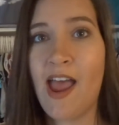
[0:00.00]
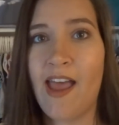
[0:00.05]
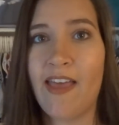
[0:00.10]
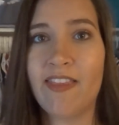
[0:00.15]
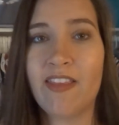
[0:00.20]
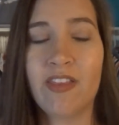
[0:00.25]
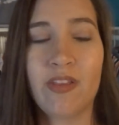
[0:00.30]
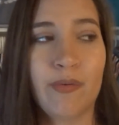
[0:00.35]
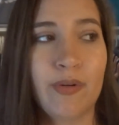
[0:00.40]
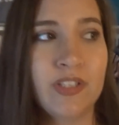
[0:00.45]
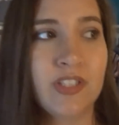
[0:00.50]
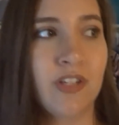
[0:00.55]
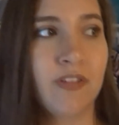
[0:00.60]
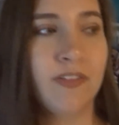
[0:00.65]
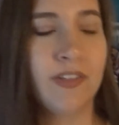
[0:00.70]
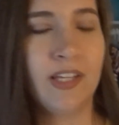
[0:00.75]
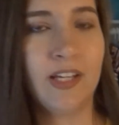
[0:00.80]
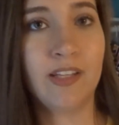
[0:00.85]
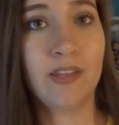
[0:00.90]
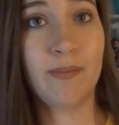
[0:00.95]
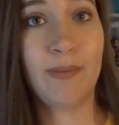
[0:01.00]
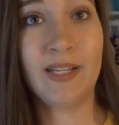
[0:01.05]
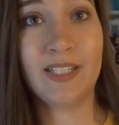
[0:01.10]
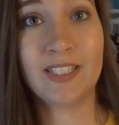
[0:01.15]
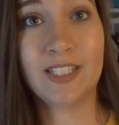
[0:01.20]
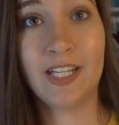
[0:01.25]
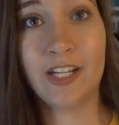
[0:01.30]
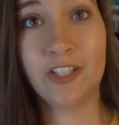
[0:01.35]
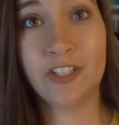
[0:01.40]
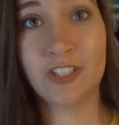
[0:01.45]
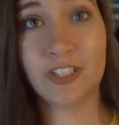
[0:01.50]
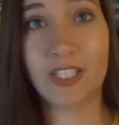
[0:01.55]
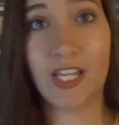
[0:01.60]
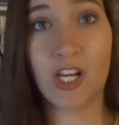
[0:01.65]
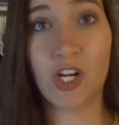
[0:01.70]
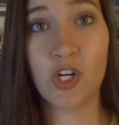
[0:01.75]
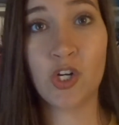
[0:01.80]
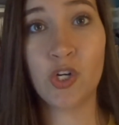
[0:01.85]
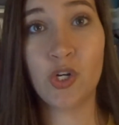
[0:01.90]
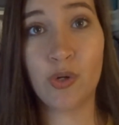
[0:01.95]
And then the ones over there in the bassinet are just
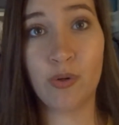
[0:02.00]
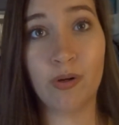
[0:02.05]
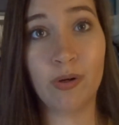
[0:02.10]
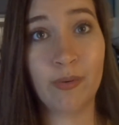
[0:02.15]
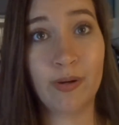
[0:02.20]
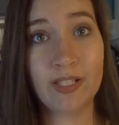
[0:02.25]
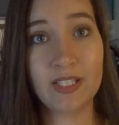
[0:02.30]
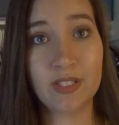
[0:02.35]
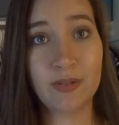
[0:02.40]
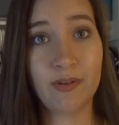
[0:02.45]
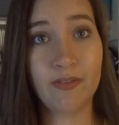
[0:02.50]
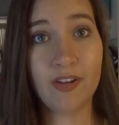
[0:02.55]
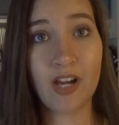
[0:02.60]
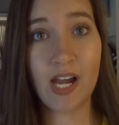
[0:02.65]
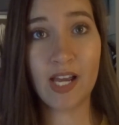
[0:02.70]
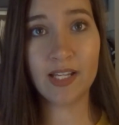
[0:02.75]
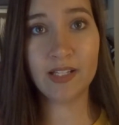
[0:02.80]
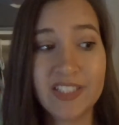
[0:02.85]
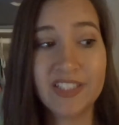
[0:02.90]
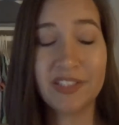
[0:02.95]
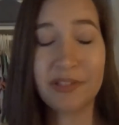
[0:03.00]
like newer ones that we've gotten.